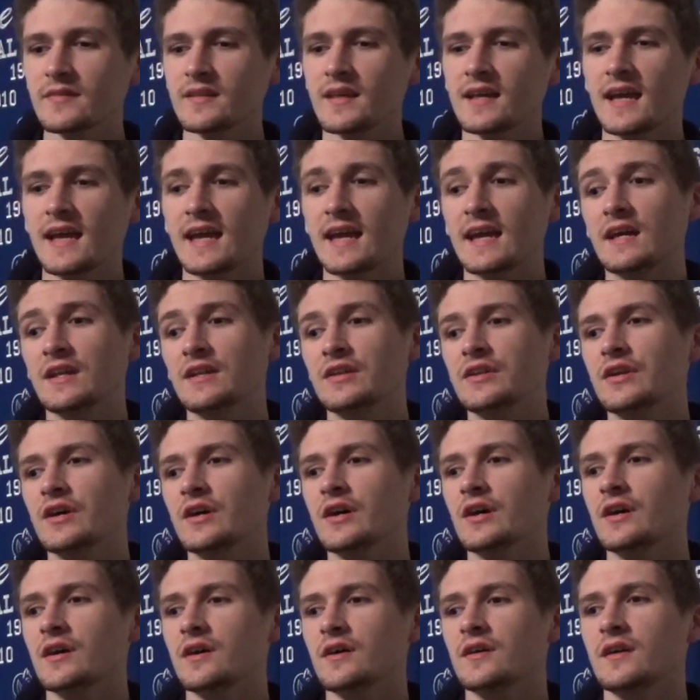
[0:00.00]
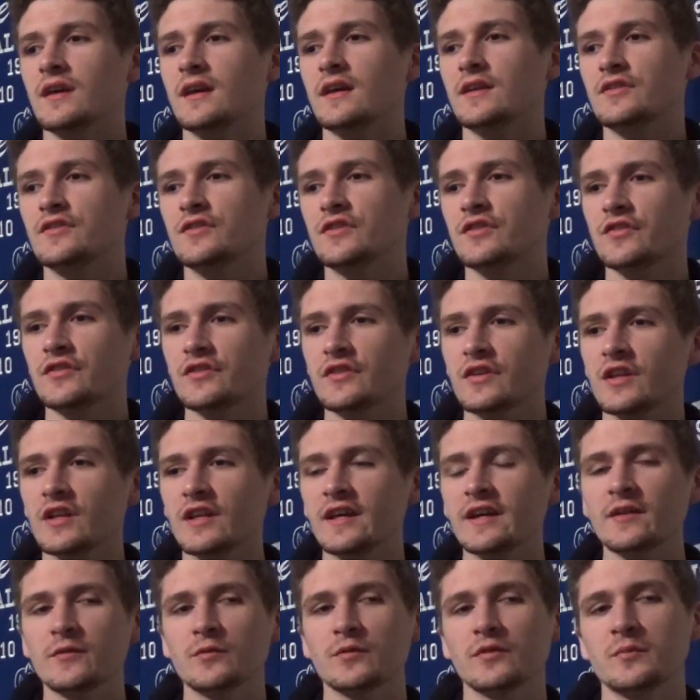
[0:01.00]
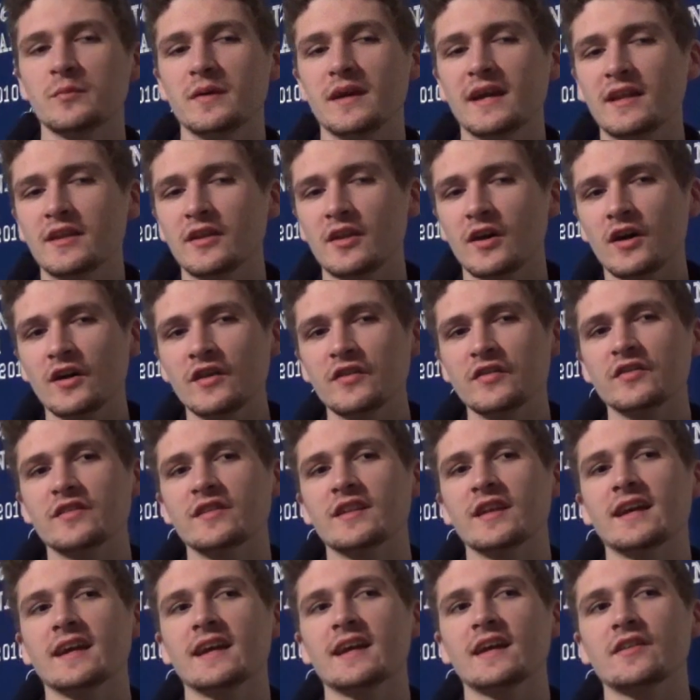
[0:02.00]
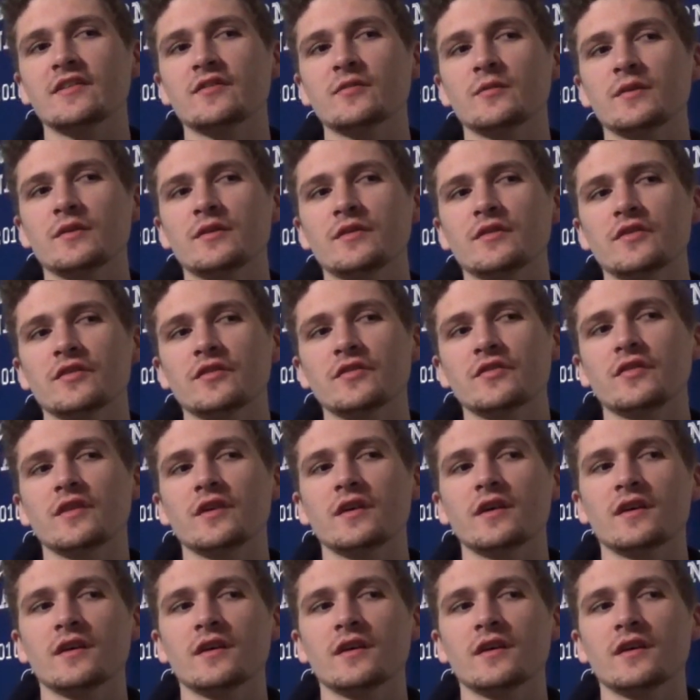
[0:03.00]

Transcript: it just clicked with me and Dawson. I guess we were just